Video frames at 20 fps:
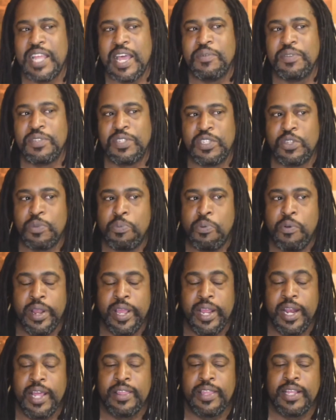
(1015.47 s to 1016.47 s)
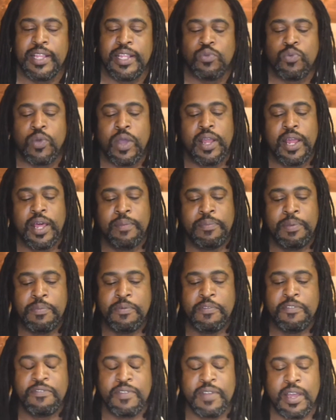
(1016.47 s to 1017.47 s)
was disappointing, and I think that's why a lot of
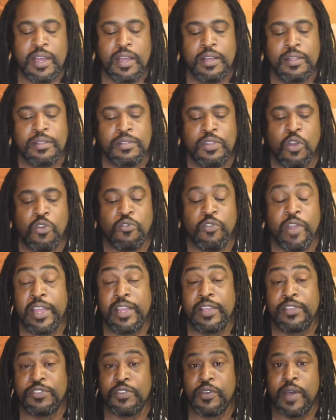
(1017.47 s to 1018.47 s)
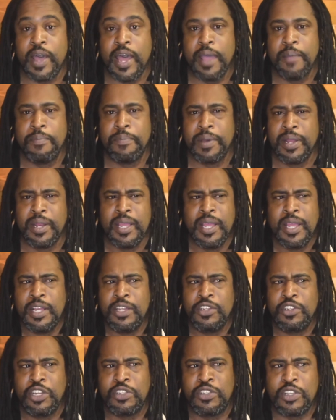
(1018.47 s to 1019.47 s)
people don't rank it so high.
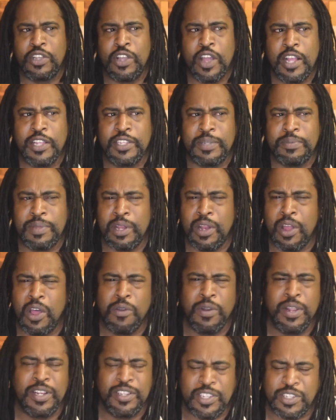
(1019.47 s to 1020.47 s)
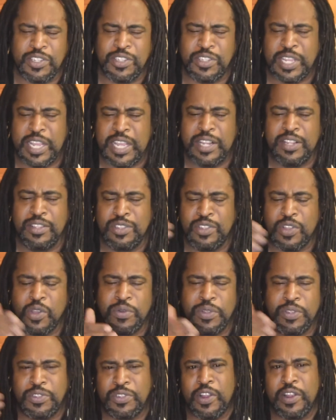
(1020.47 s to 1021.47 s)
But just the concept alone, and just seeing
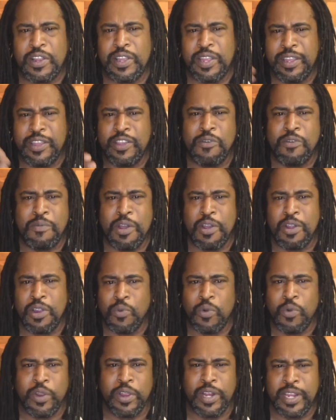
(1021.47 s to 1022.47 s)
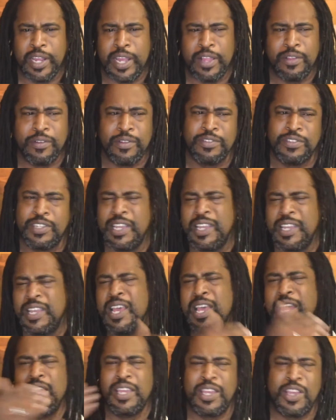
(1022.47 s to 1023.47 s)
Tony Stark and Killmonger working together, and seeing
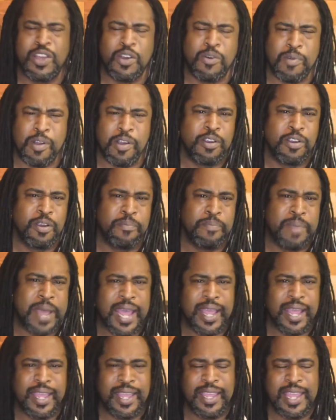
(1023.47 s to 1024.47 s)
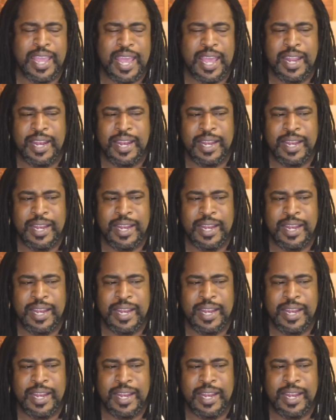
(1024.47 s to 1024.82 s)
Killmonger back again,